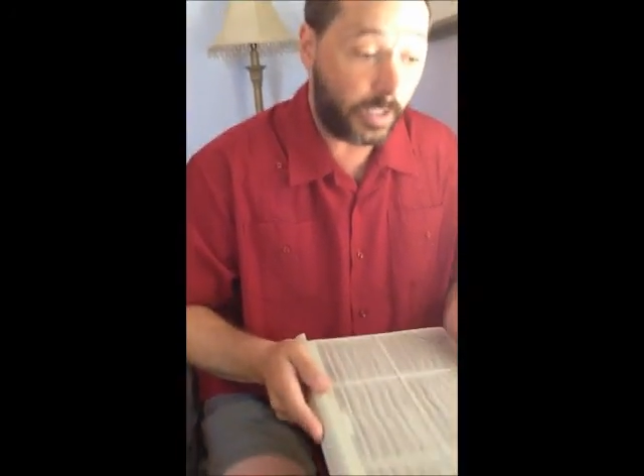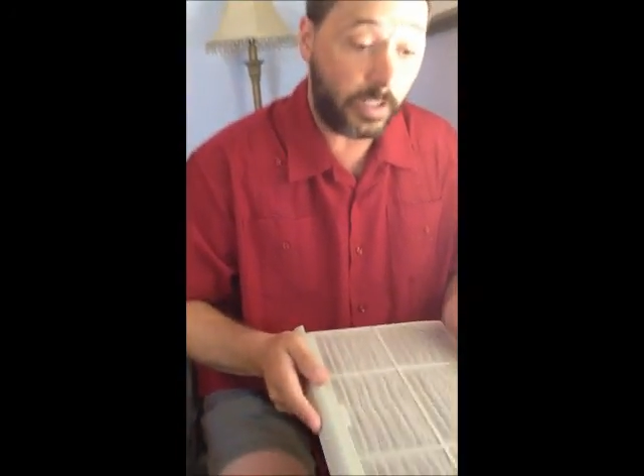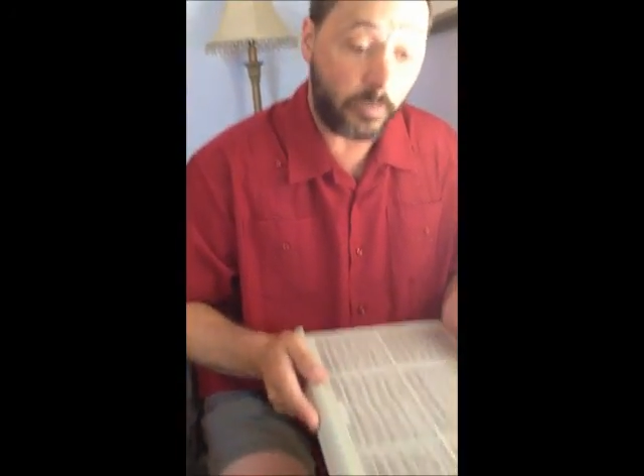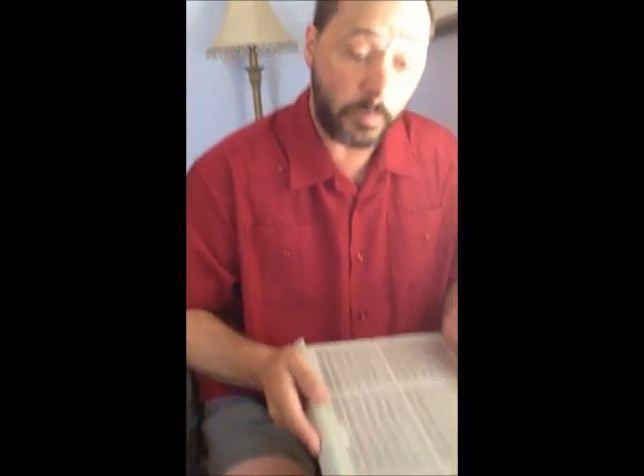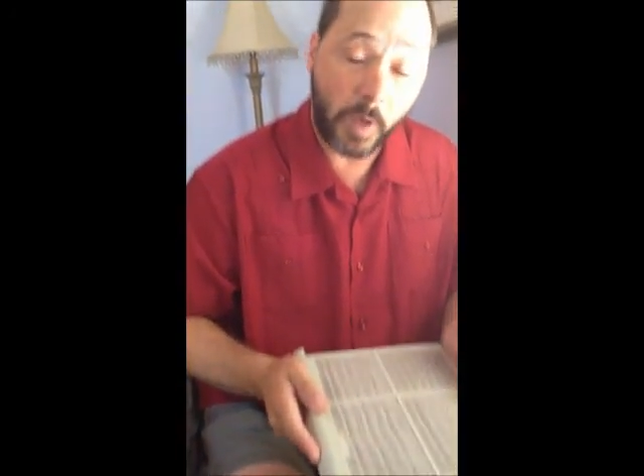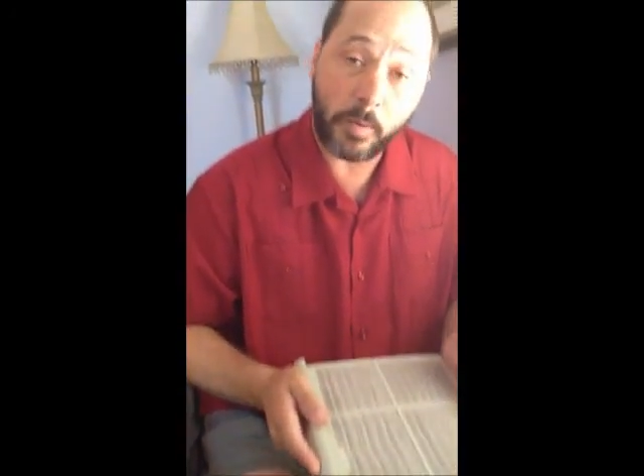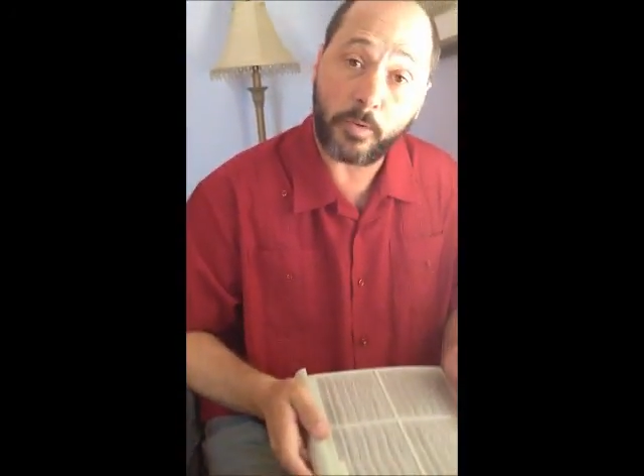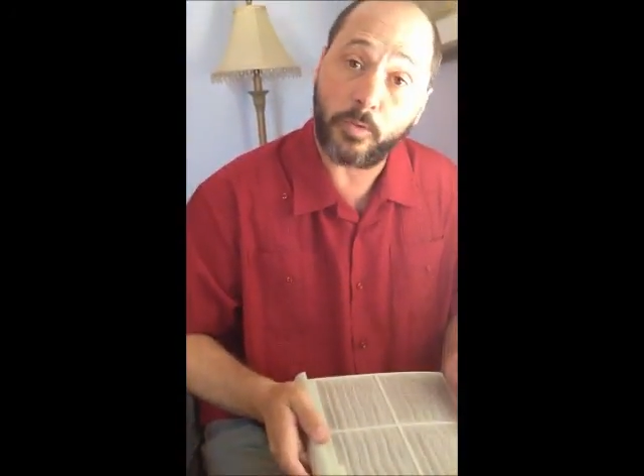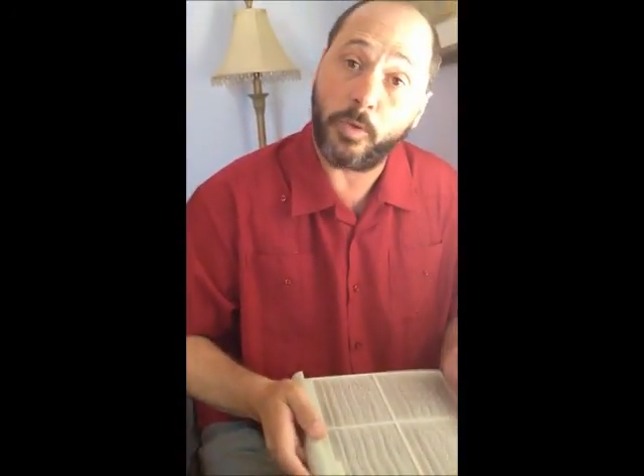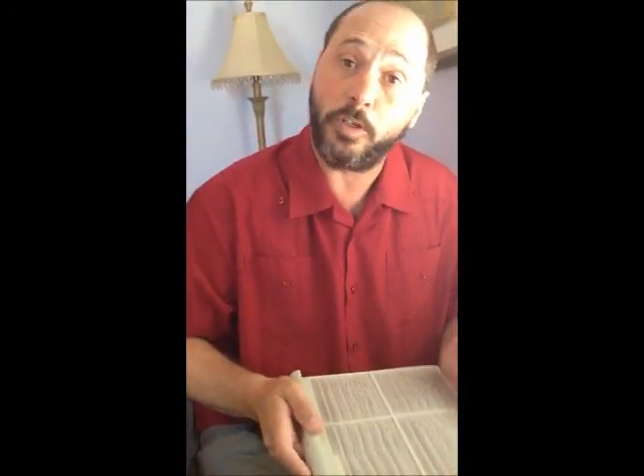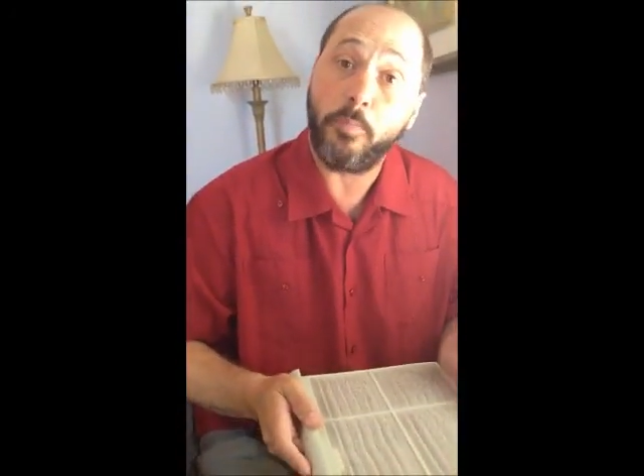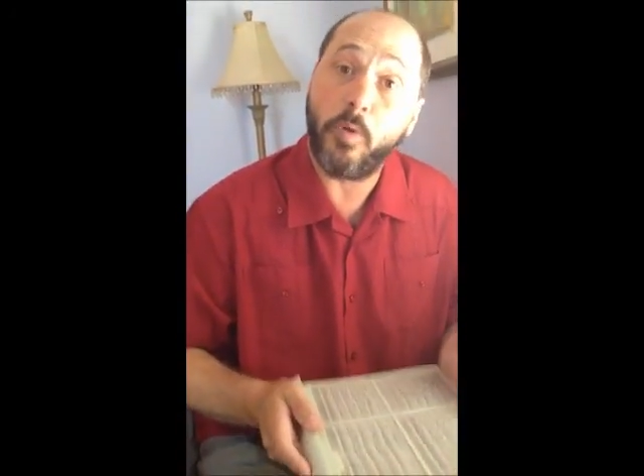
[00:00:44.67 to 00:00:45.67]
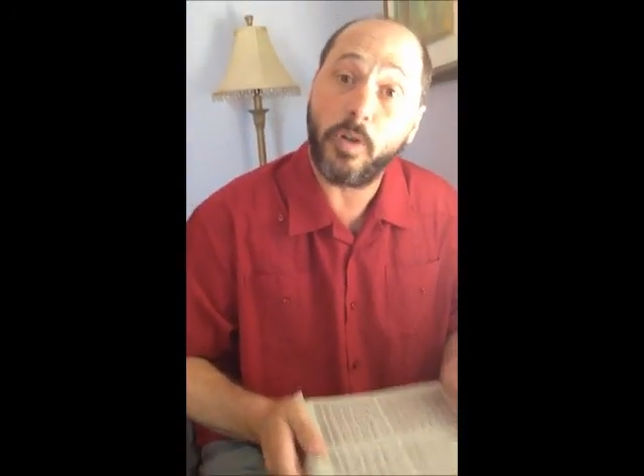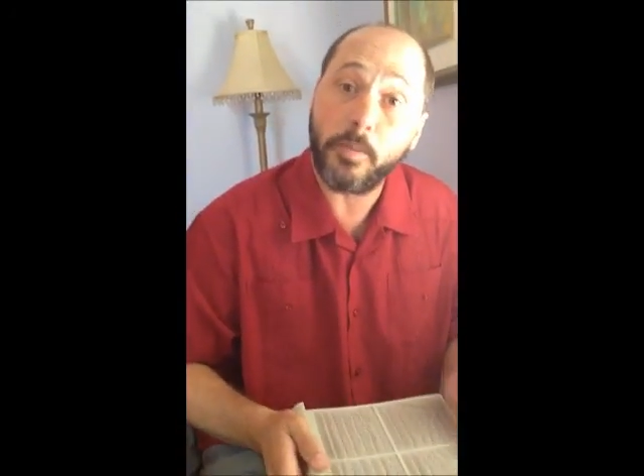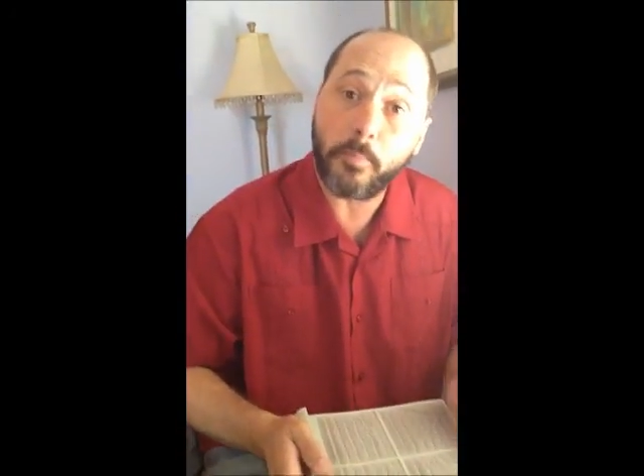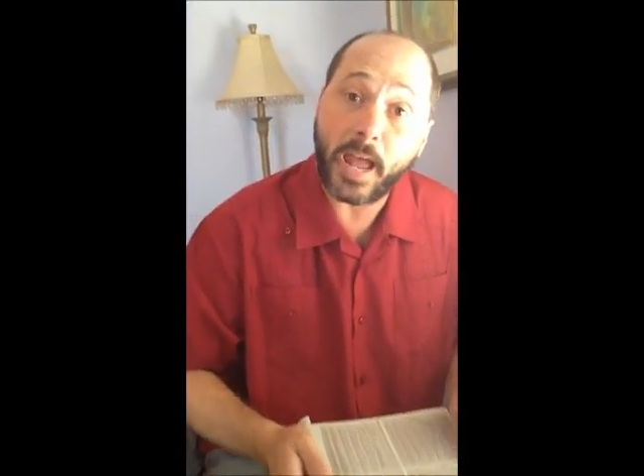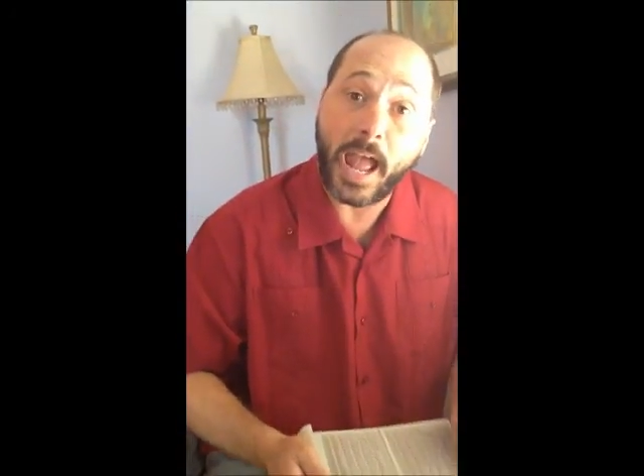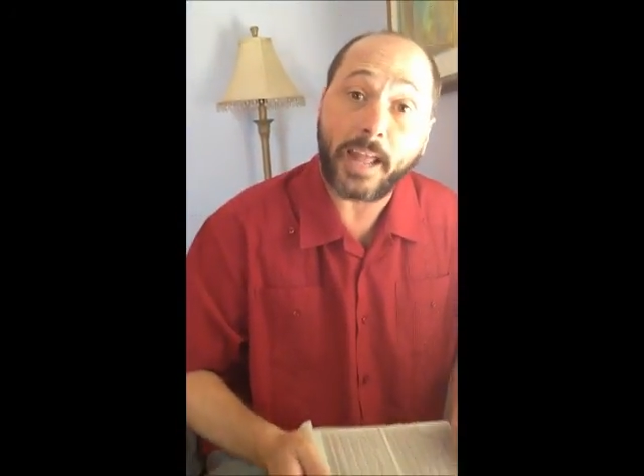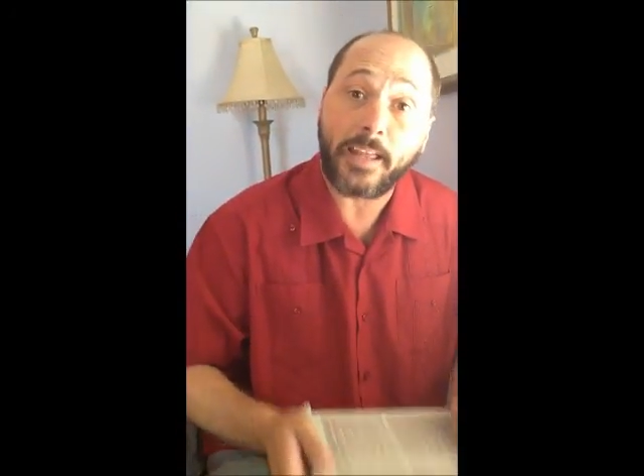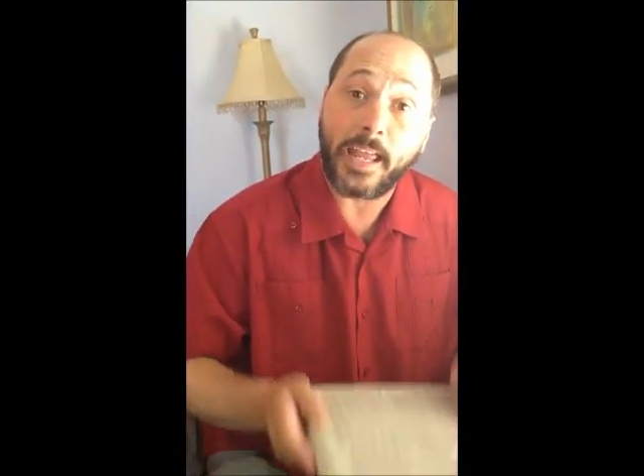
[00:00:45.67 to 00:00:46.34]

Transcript: need to remember is when you put it back,